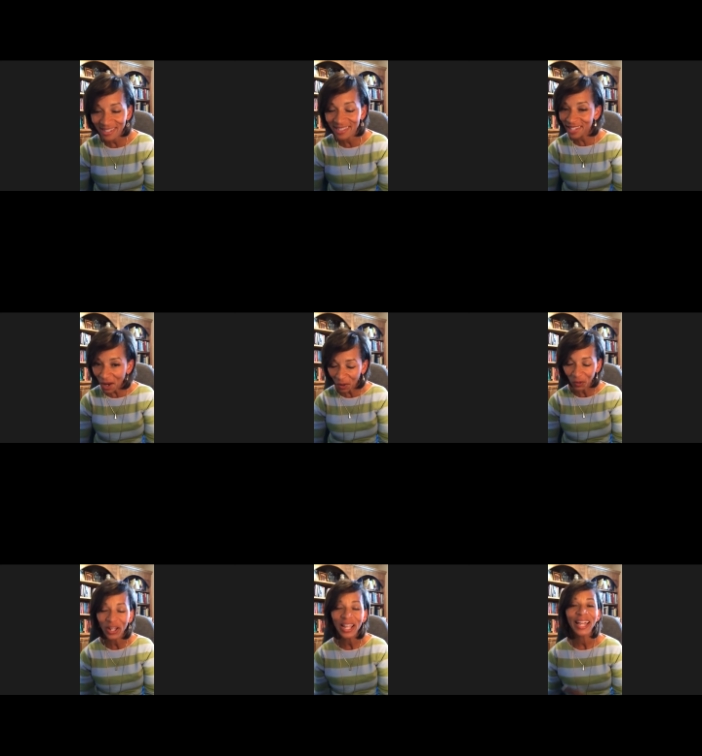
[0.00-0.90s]

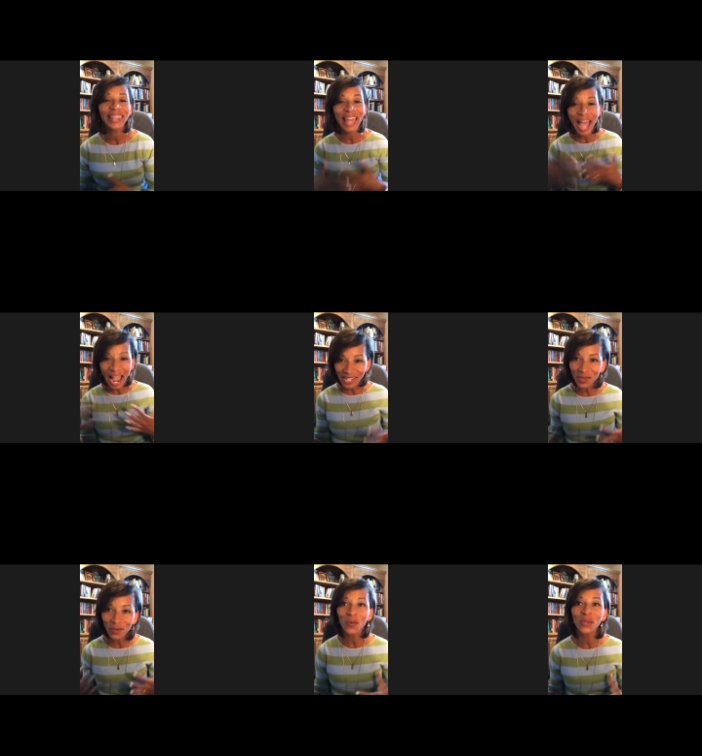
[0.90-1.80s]
So that's
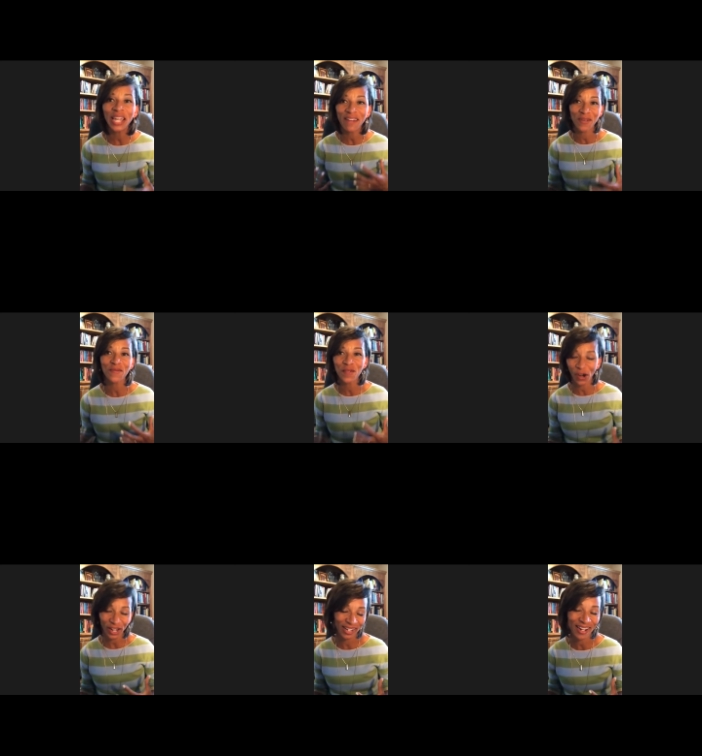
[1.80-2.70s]
what we have been
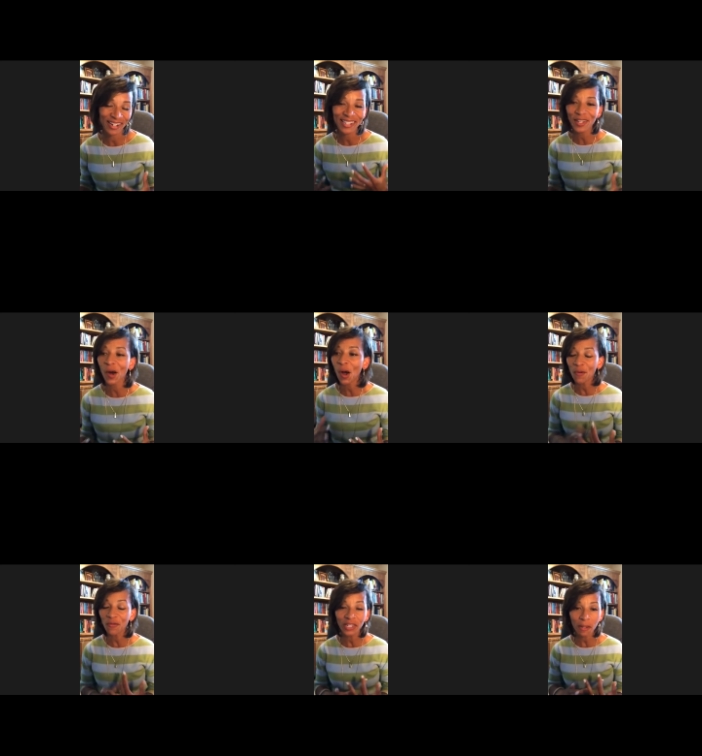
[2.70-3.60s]
working on. So
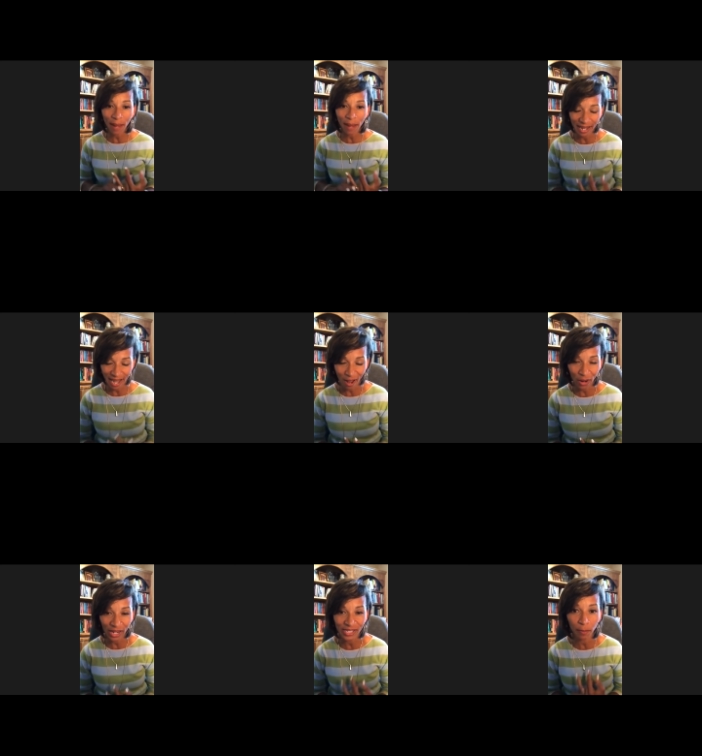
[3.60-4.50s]
hopefully by now,
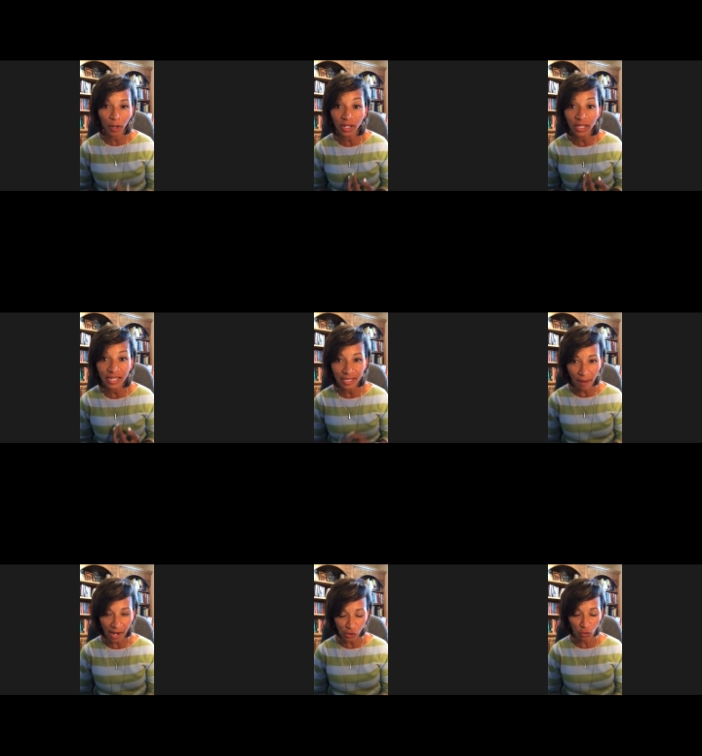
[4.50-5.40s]
as a part of this
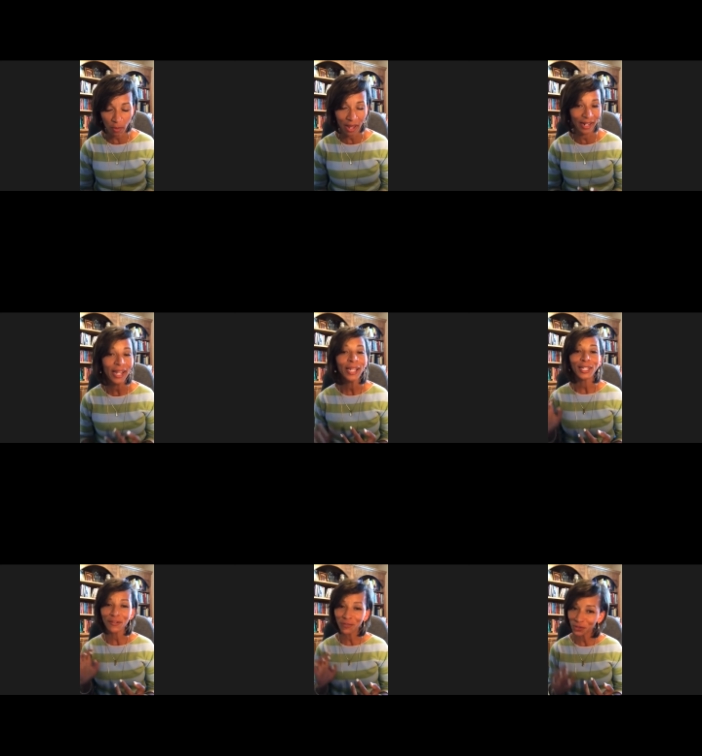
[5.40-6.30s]
mastermind,
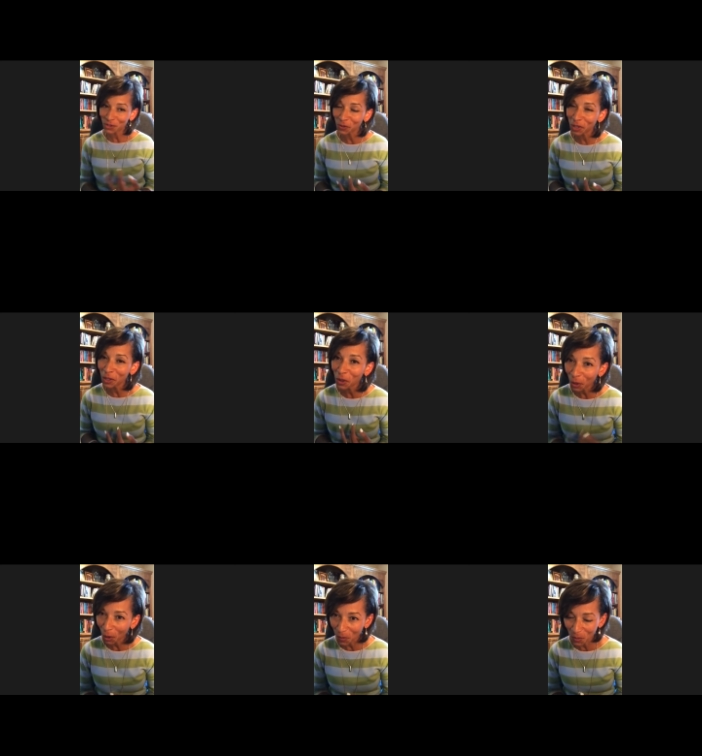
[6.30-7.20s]
if you're doing your
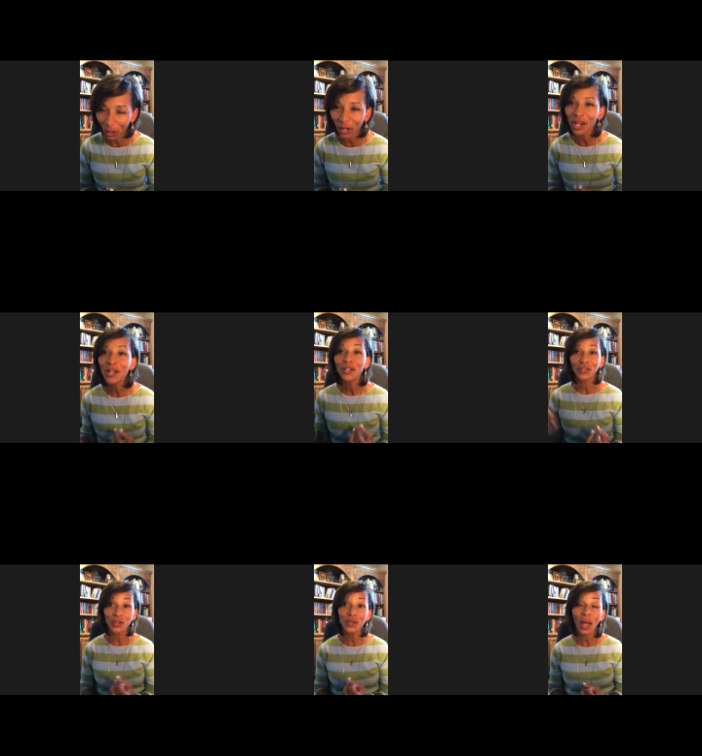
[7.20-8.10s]
homework,
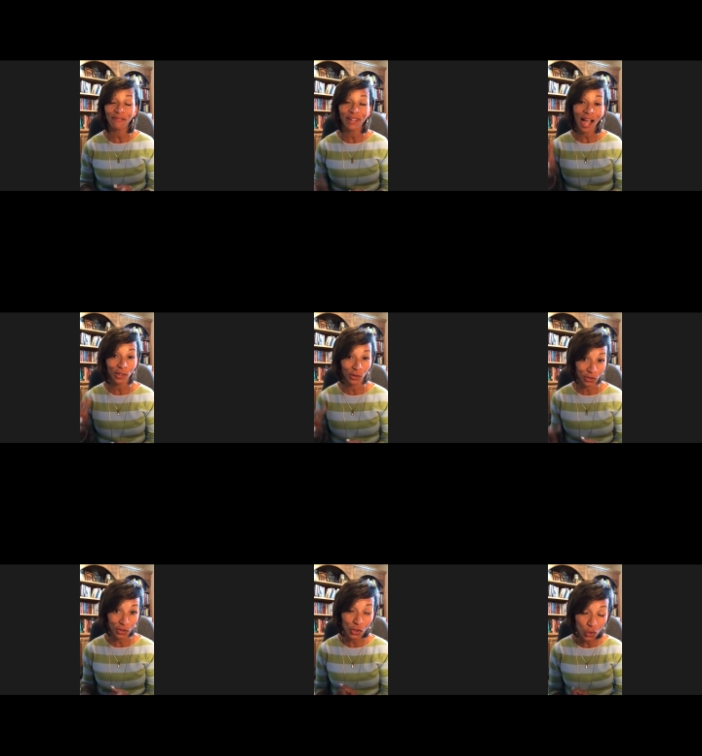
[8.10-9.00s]
you have got your
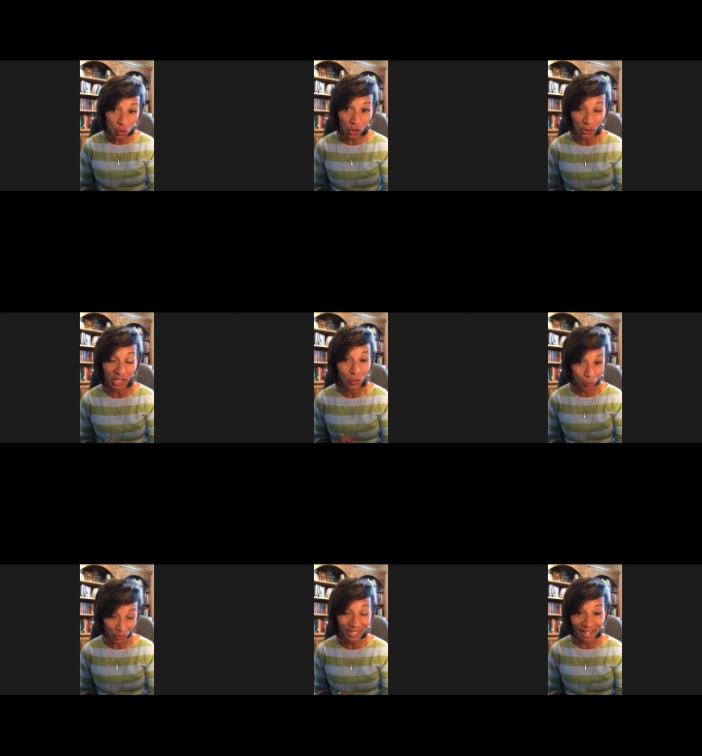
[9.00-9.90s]
story
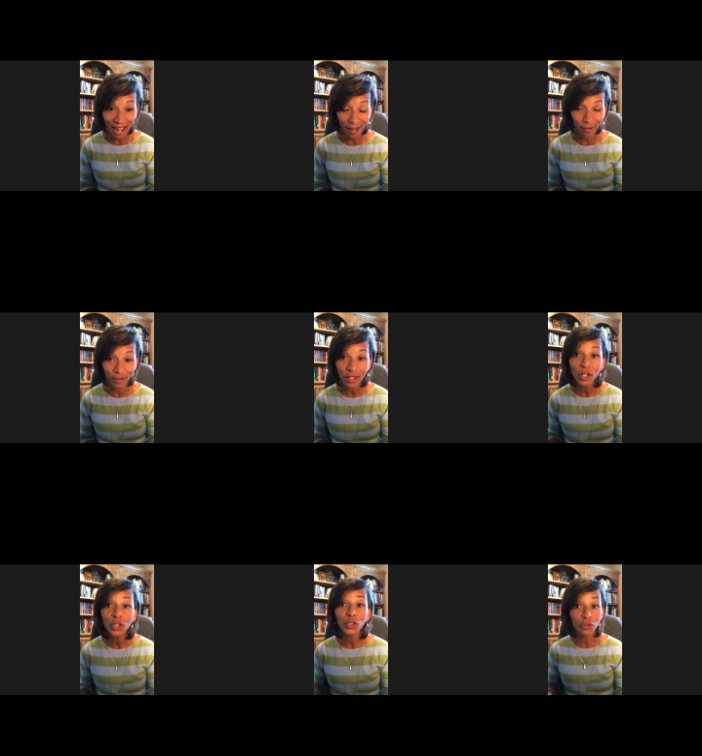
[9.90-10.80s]
written out,
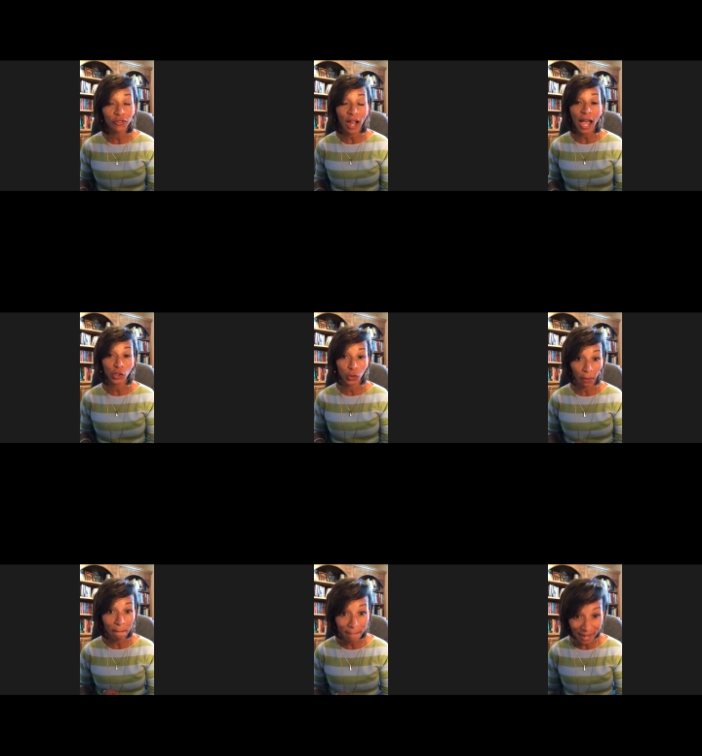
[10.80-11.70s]
you've got your
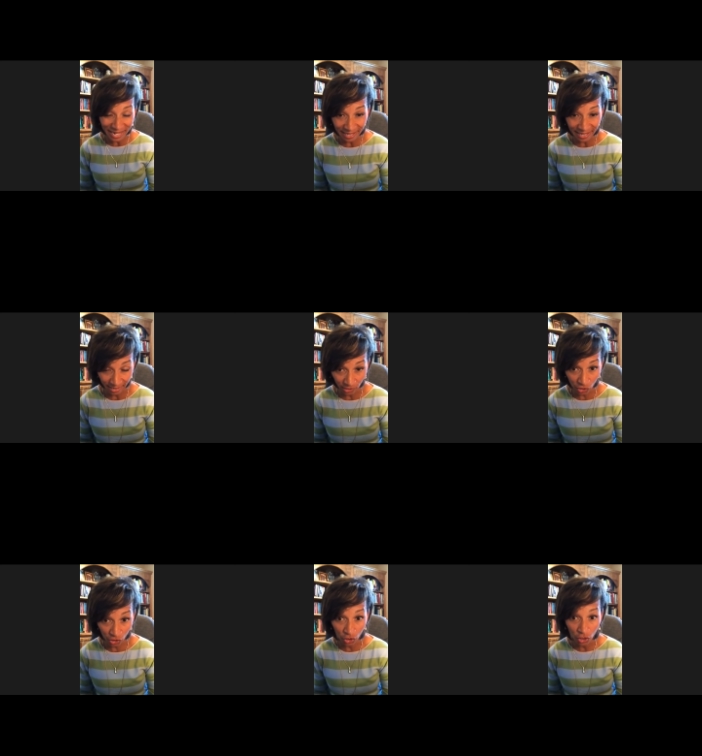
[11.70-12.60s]
message,